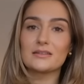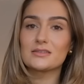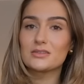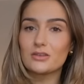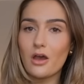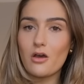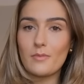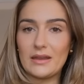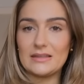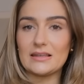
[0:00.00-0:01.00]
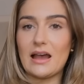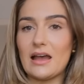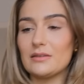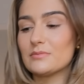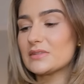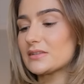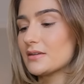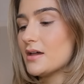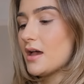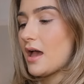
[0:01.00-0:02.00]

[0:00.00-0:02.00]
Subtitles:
so many times.